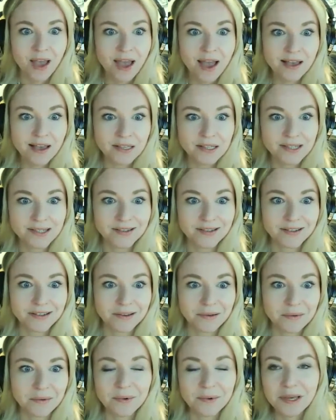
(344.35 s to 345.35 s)
as
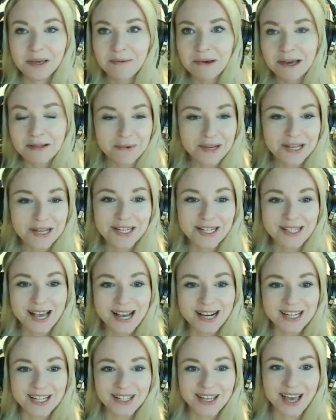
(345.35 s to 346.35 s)
women we
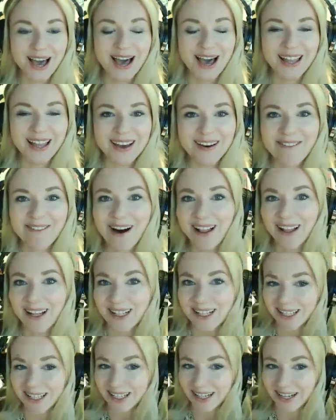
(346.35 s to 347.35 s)
just actually had a
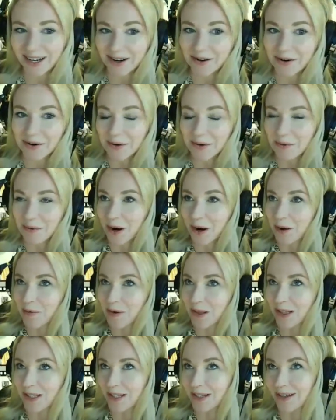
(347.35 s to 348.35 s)
volunteer who we
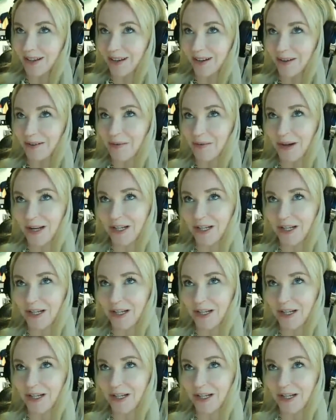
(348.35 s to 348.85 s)
worked with uh,